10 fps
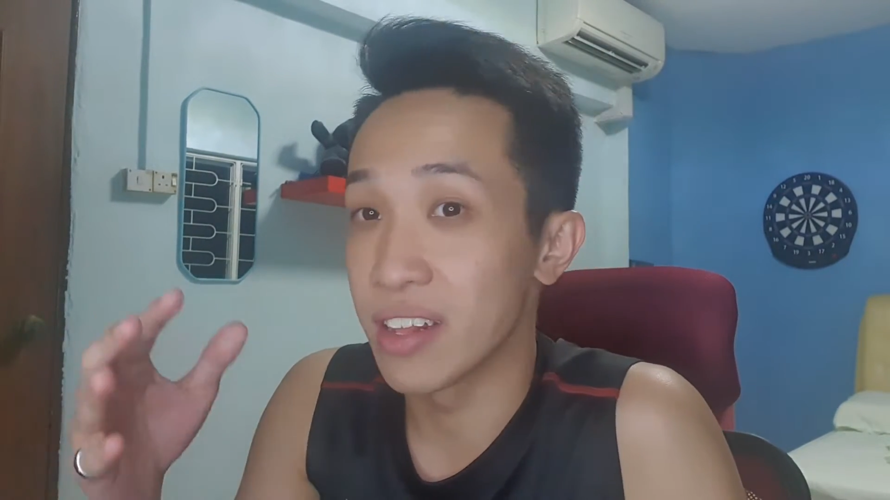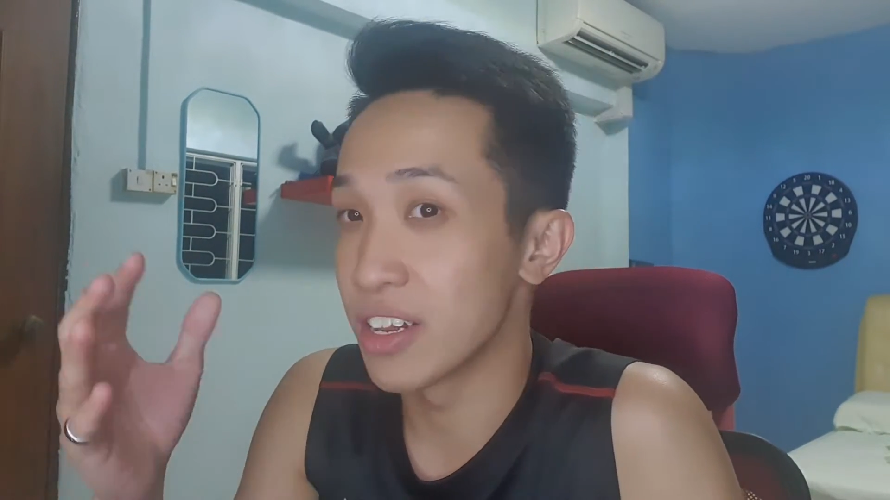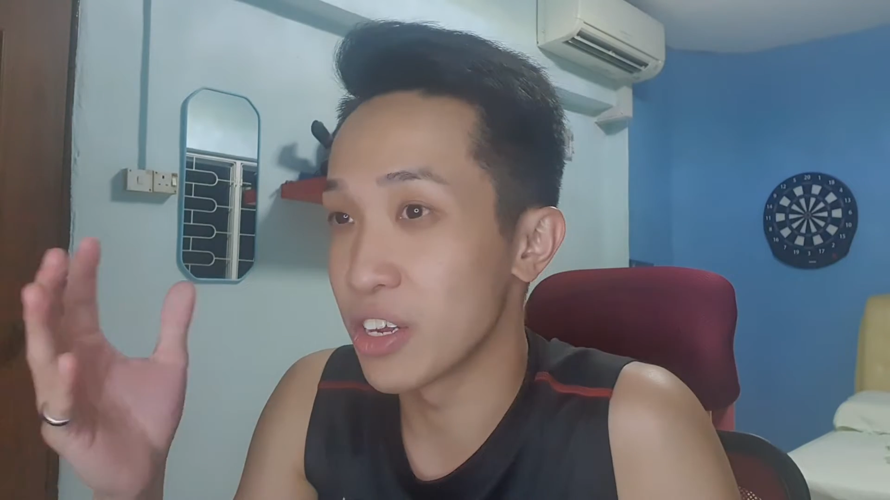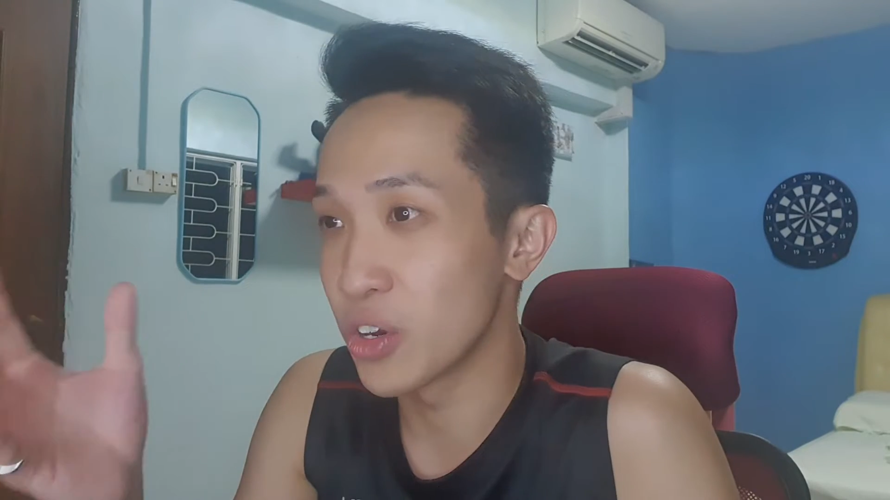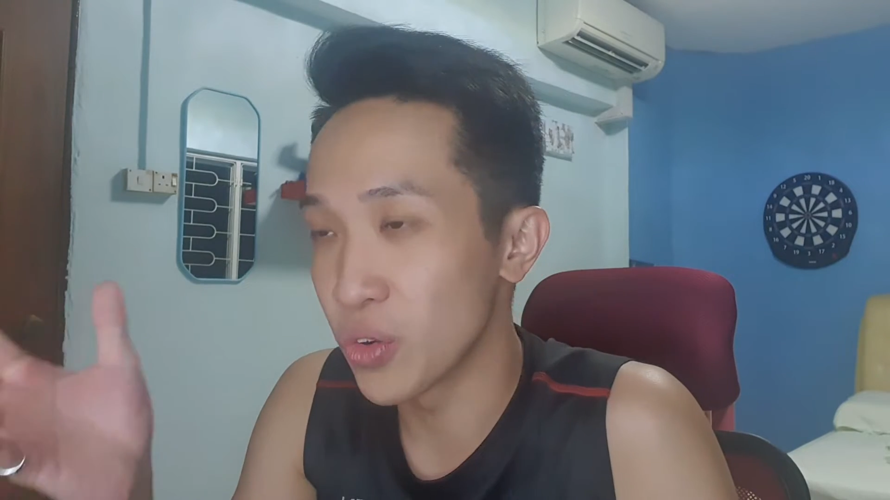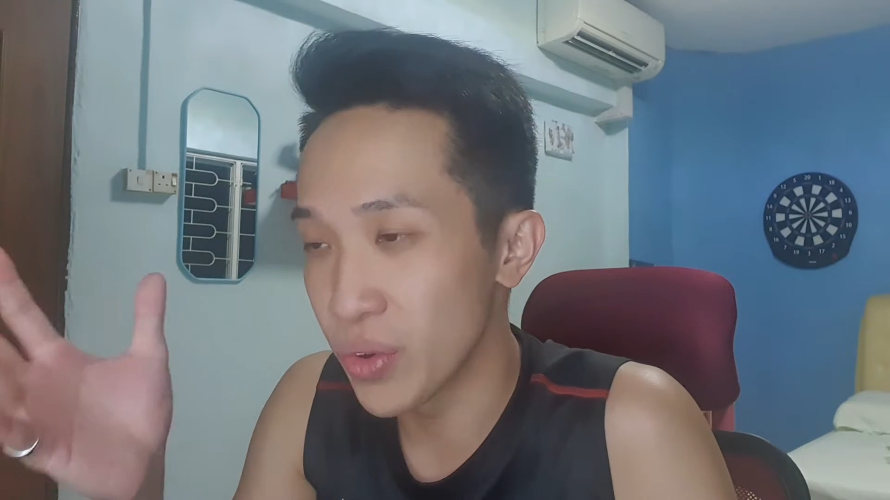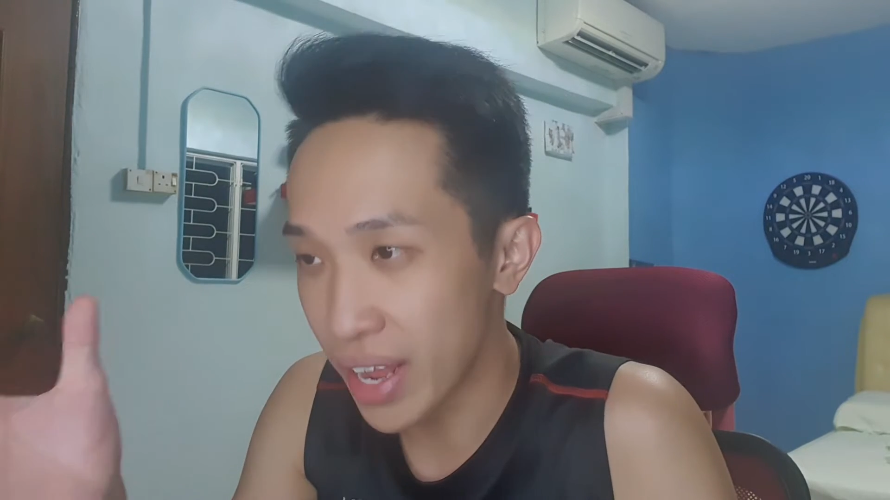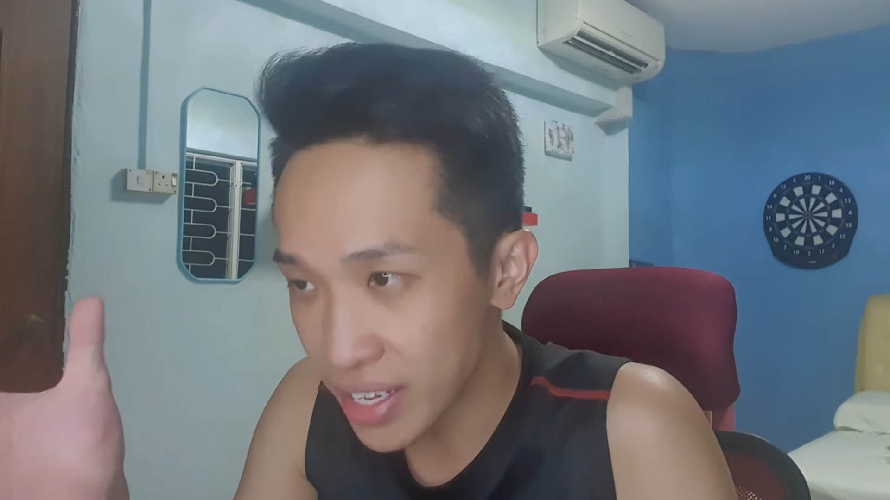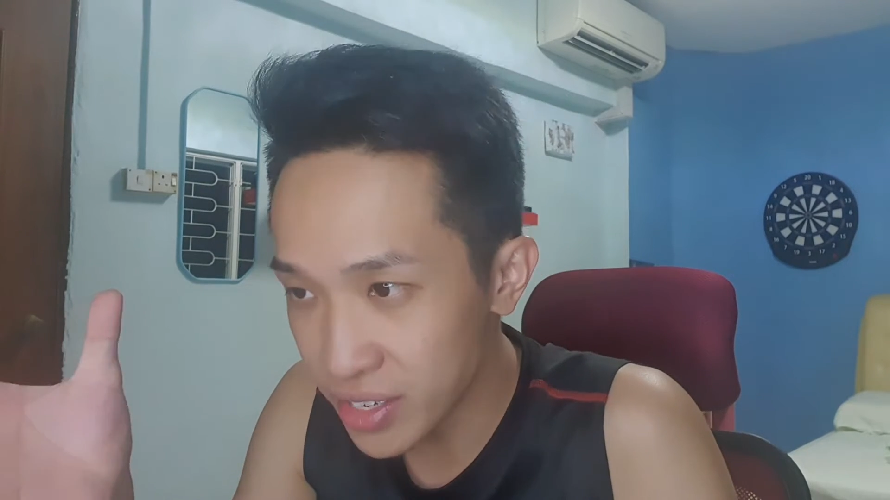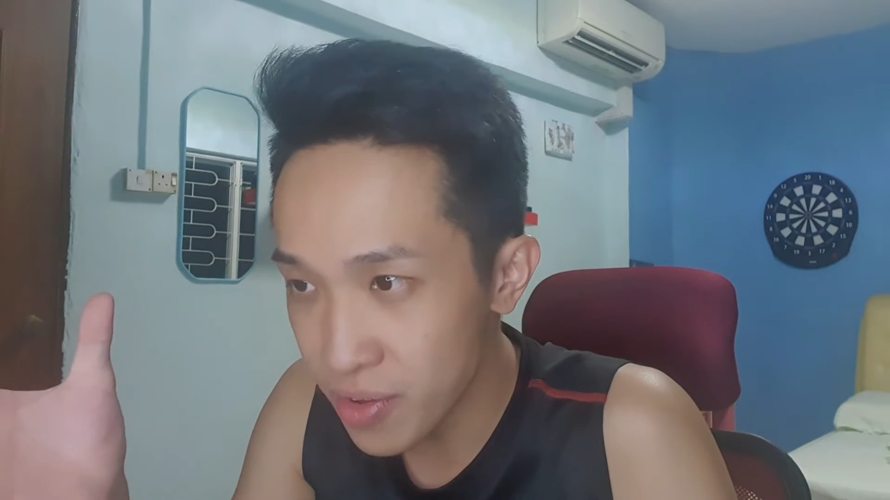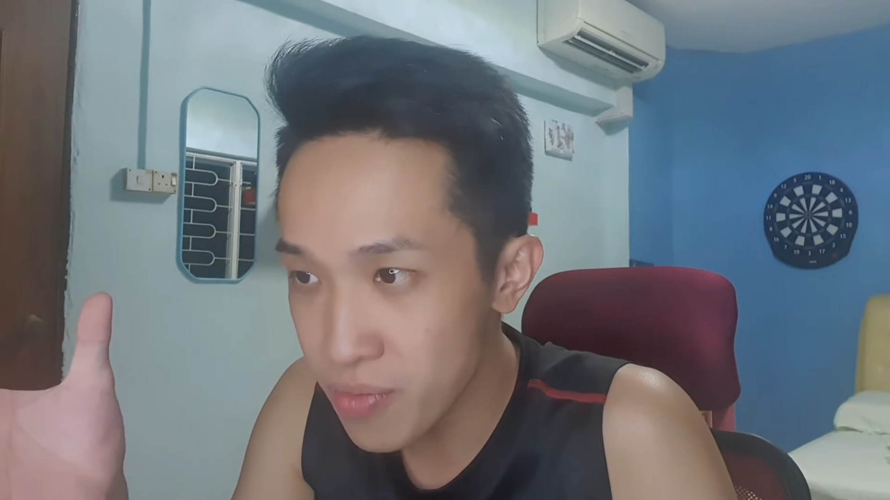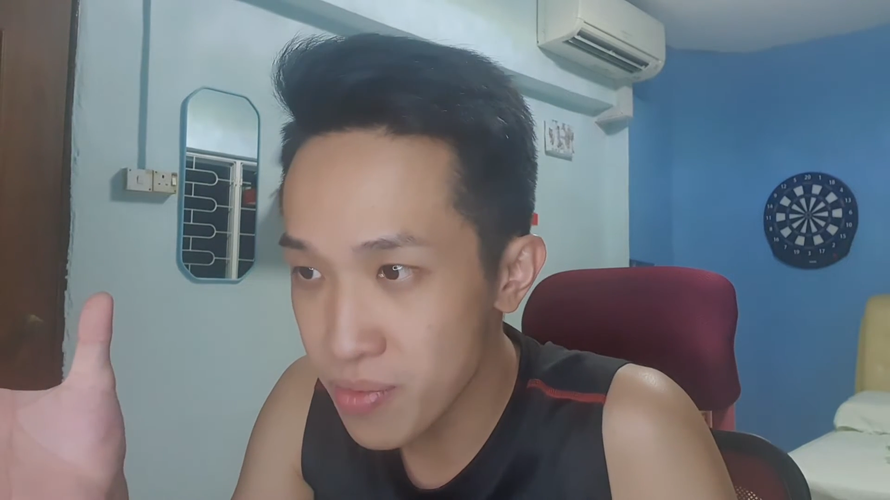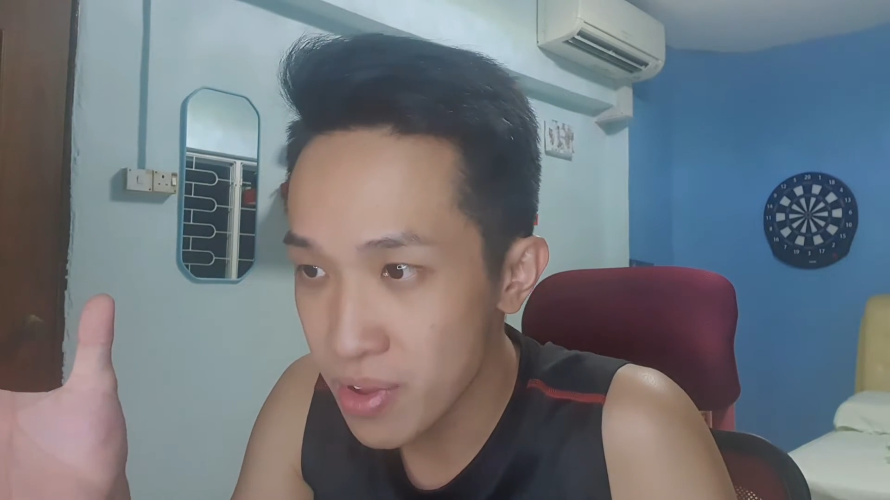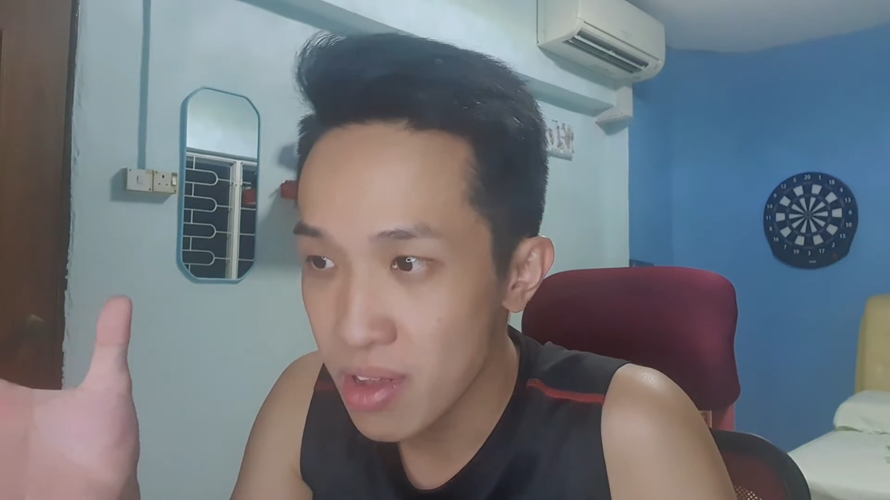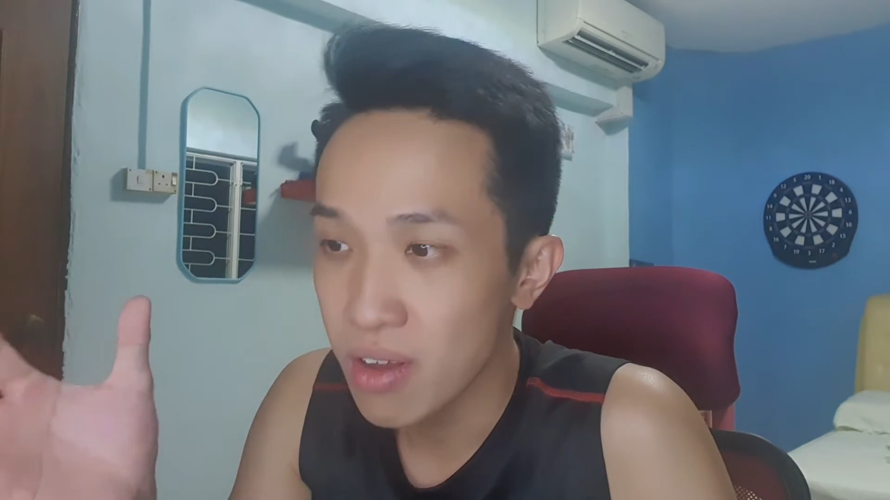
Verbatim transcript: the creative,